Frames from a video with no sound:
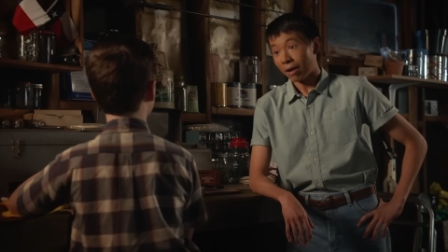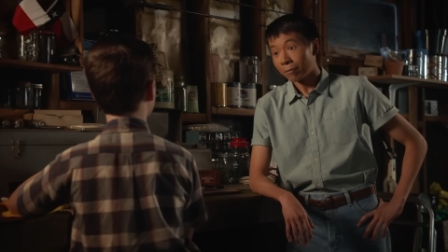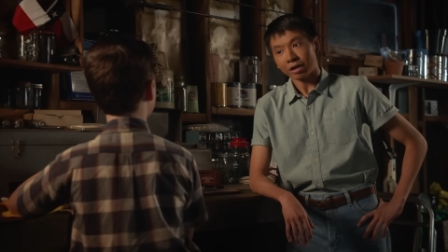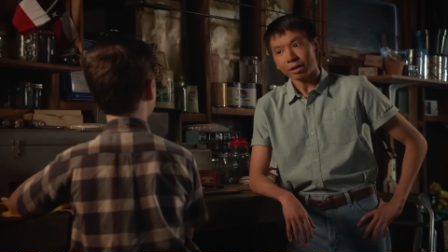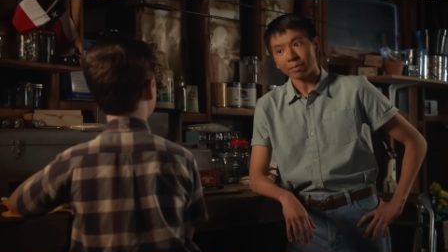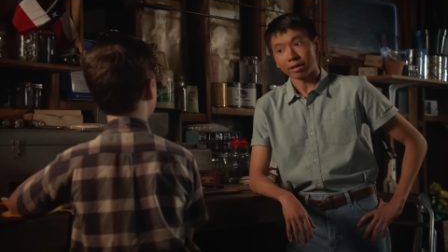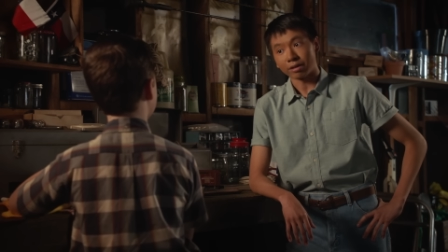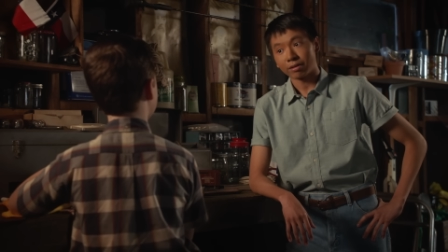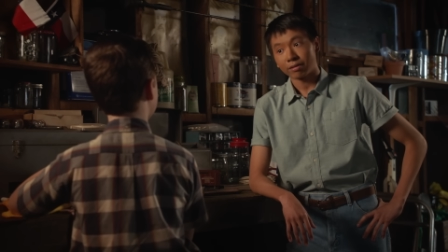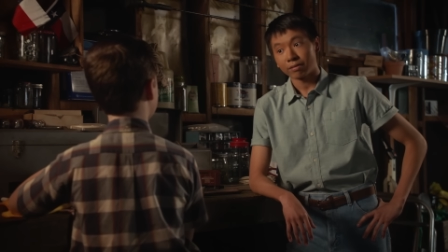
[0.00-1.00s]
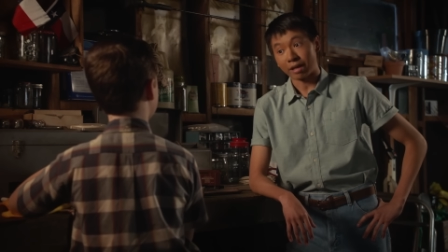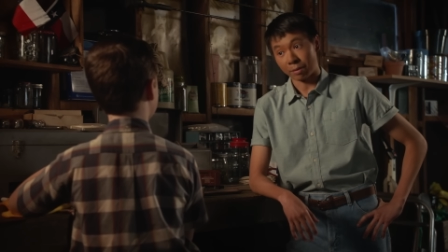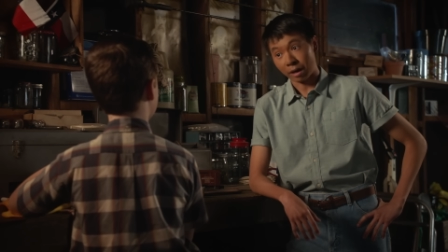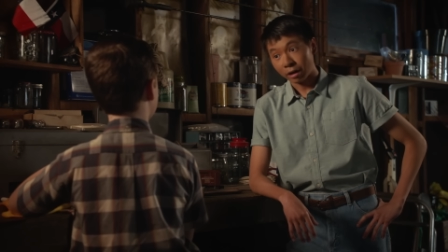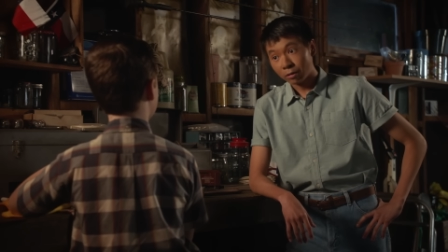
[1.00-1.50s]
I'm Vietnamese.
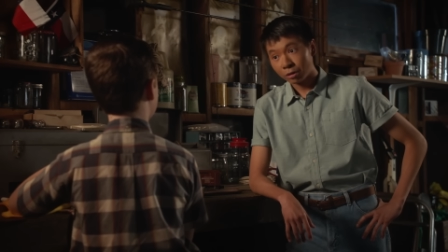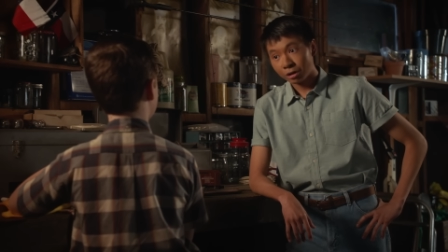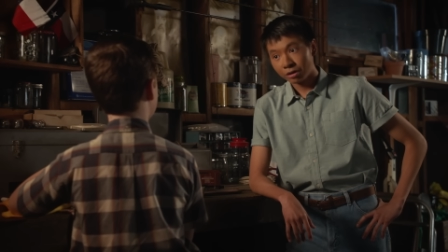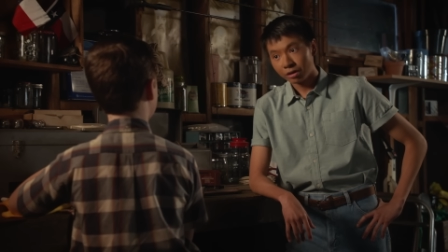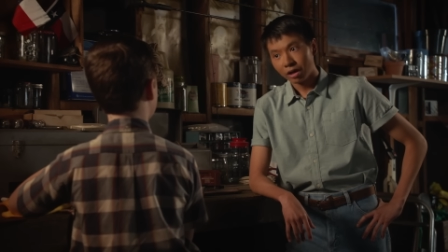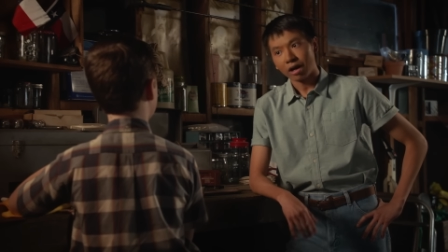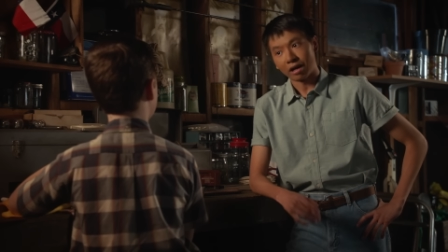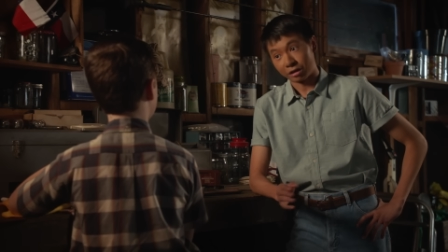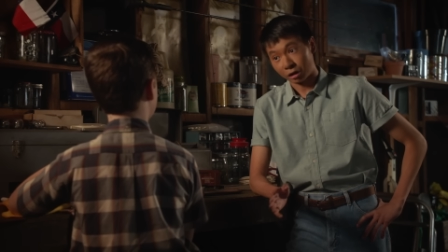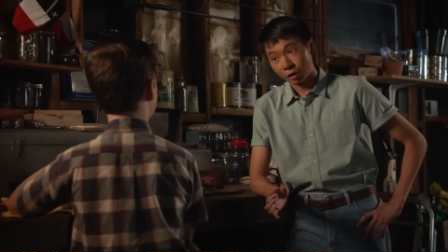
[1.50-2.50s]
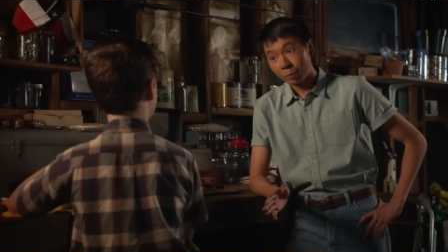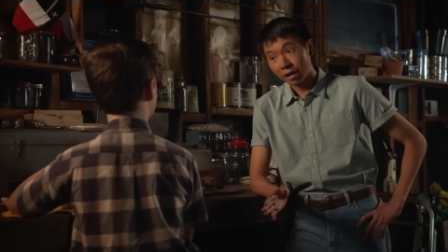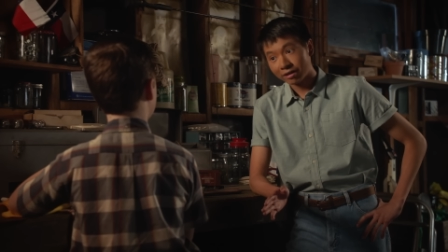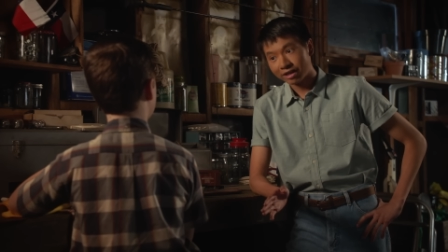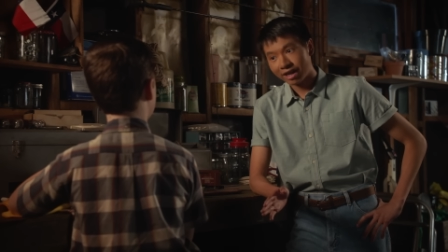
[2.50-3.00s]
In my culture, until your
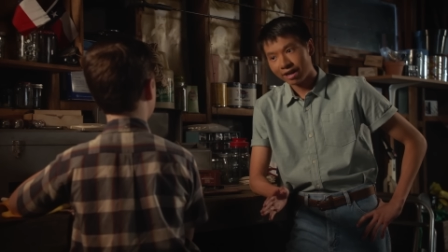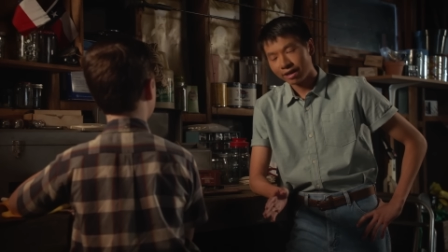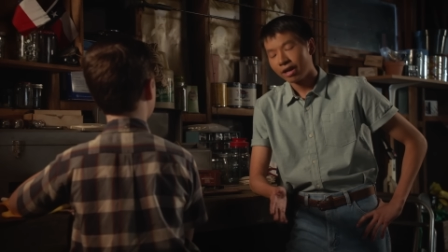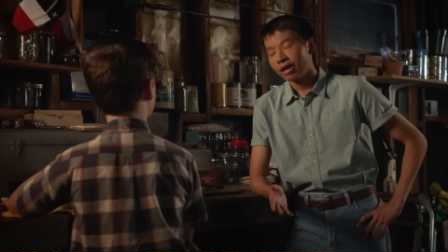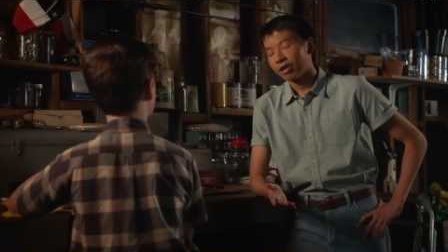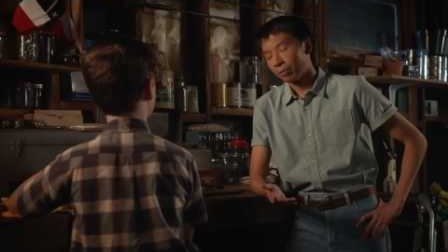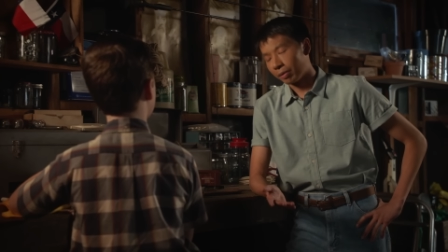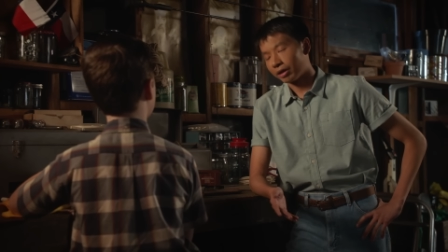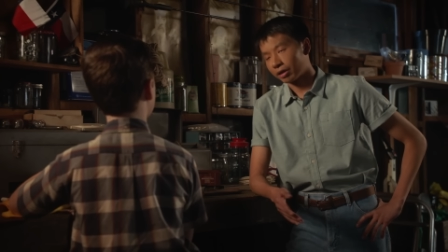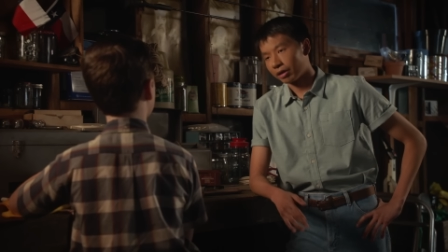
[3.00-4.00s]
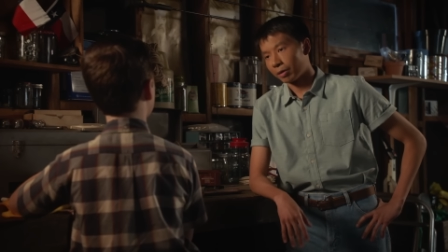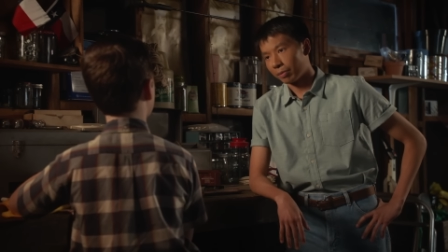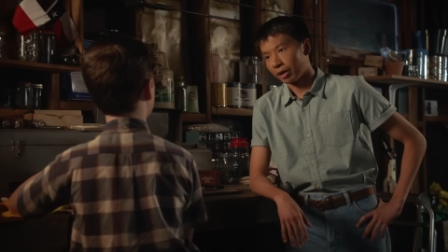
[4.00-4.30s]
parents die, you're basically a